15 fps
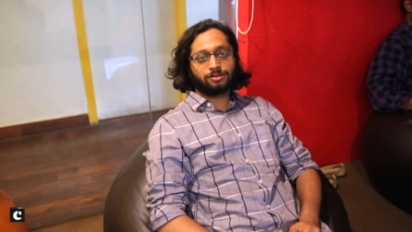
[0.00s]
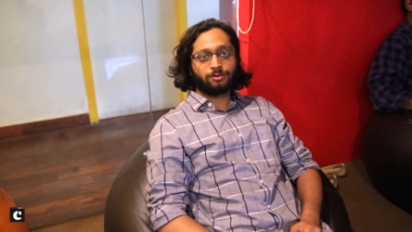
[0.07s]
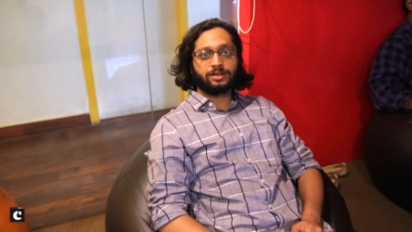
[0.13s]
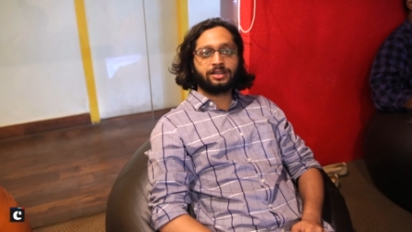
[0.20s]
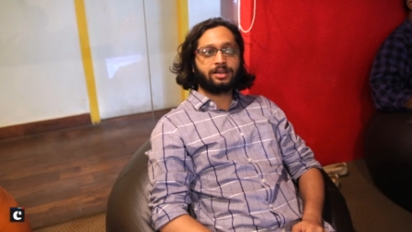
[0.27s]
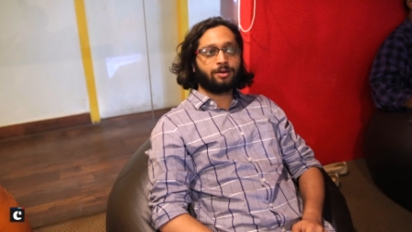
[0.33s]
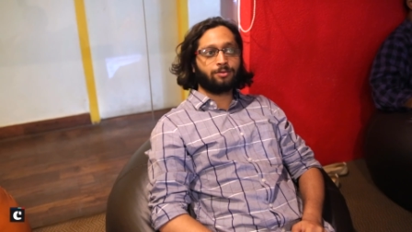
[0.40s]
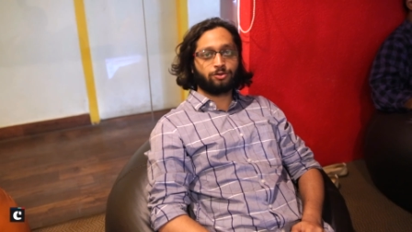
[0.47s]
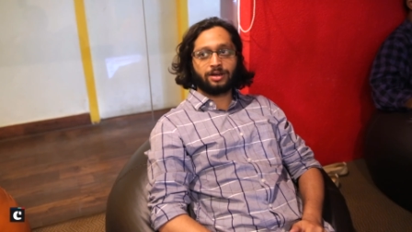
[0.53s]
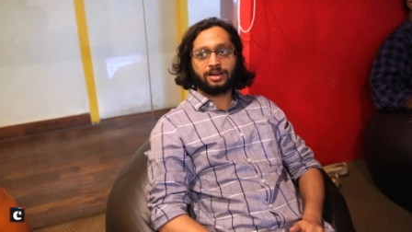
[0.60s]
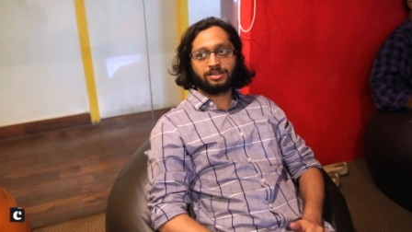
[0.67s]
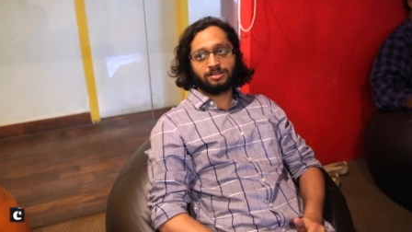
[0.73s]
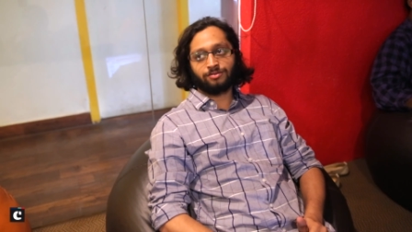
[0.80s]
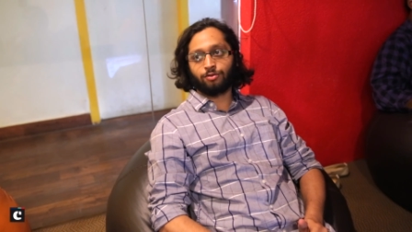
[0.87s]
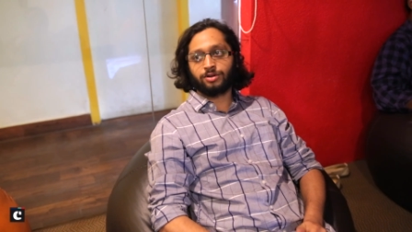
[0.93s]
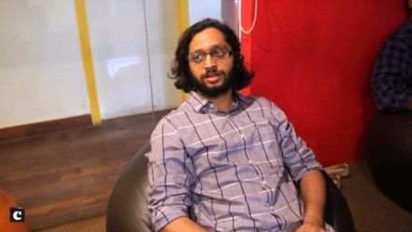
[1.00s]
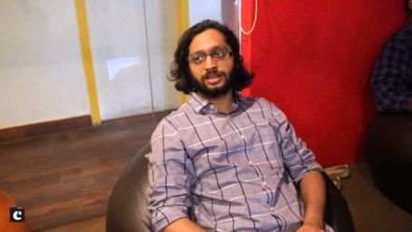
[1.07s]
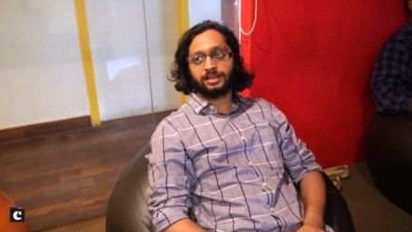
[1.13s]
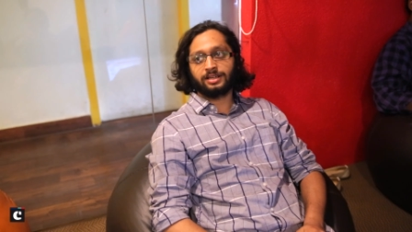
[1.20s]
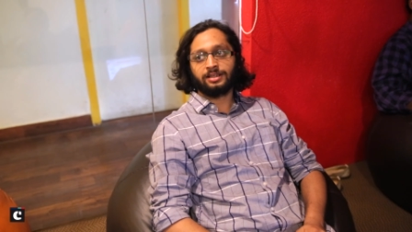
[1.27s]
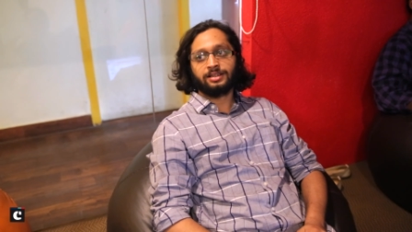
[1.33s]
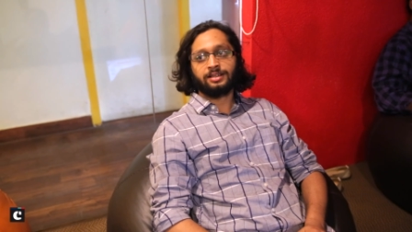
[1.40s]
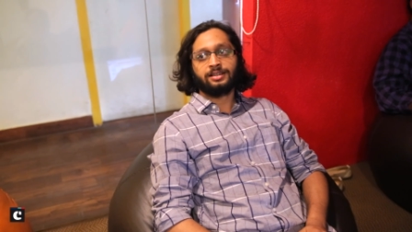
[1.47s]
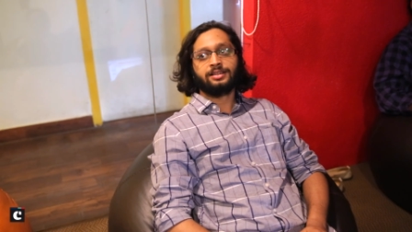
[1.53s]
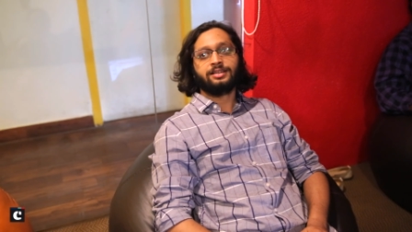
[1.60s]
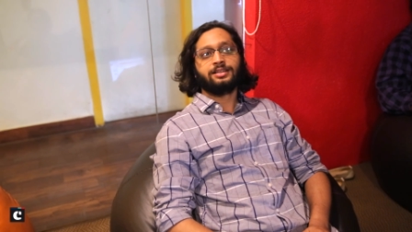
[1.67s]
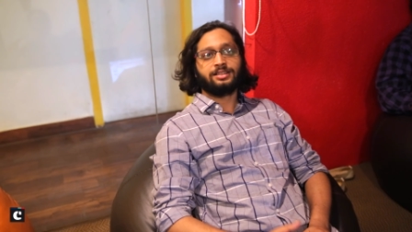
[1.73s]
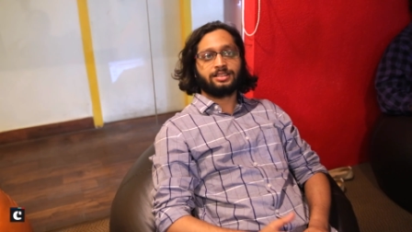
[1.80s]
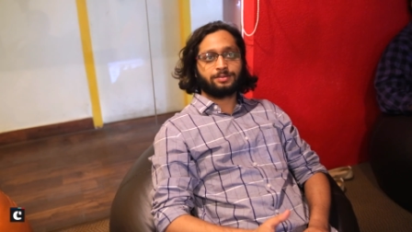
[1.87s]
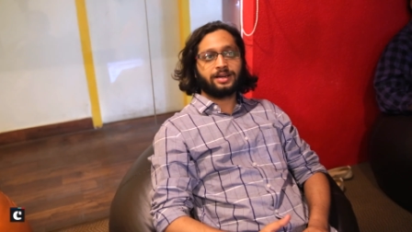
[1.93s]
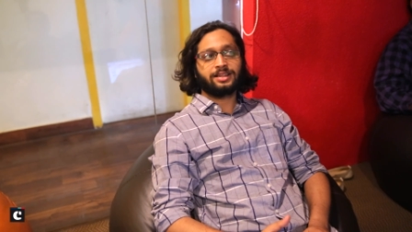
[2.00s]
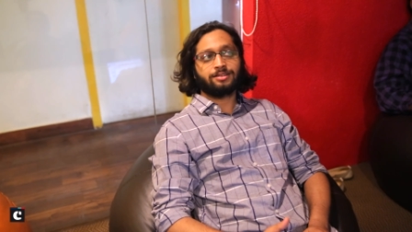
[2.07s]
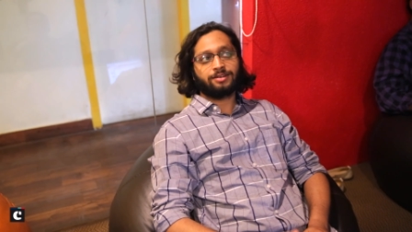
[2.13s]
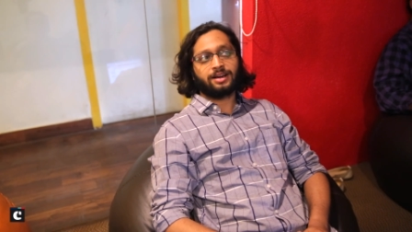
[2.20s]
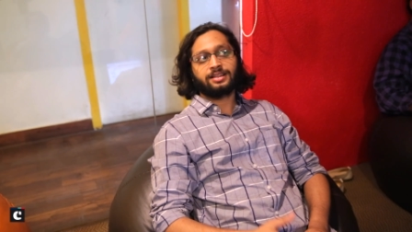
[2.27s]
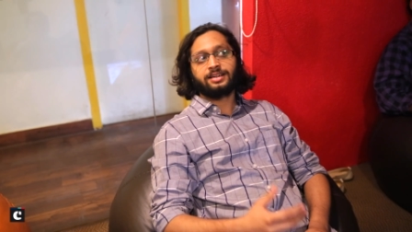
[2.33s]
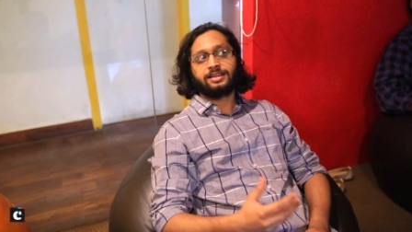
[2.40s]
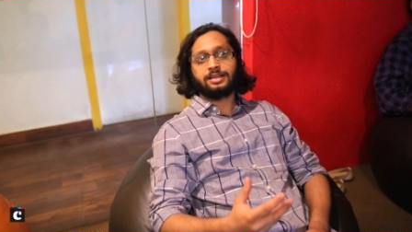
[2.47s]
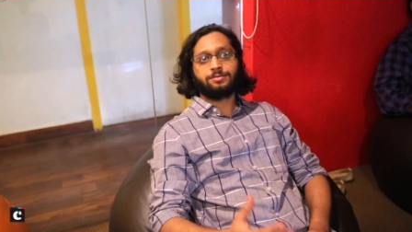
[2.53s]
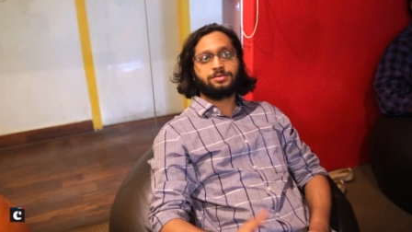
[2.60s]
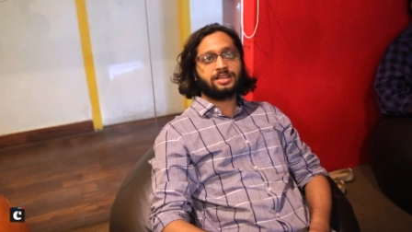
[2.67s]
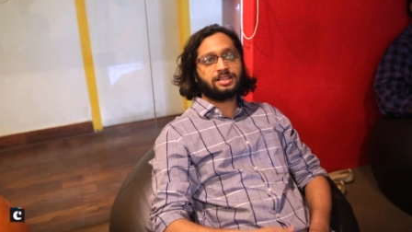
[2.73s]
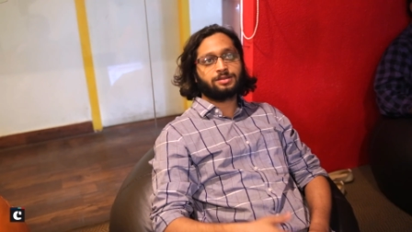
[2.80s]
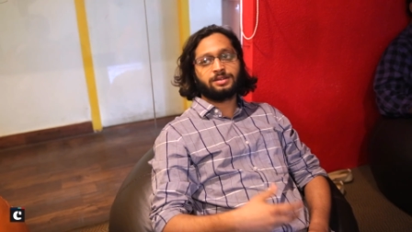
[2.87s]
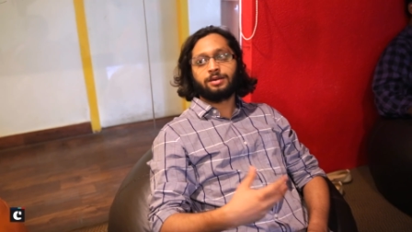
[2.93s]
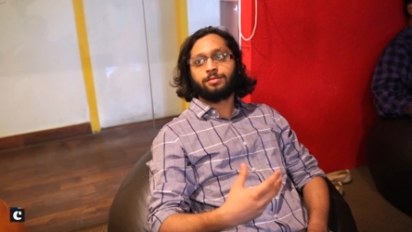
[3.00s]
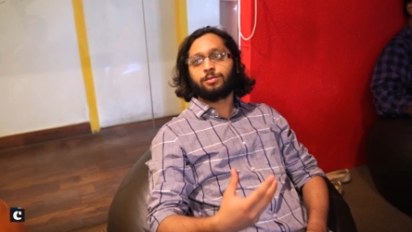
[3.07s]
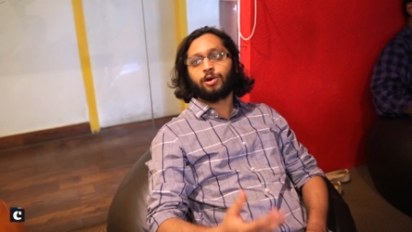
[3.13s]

So when it comes to actually voting, despite the fact that TMC has been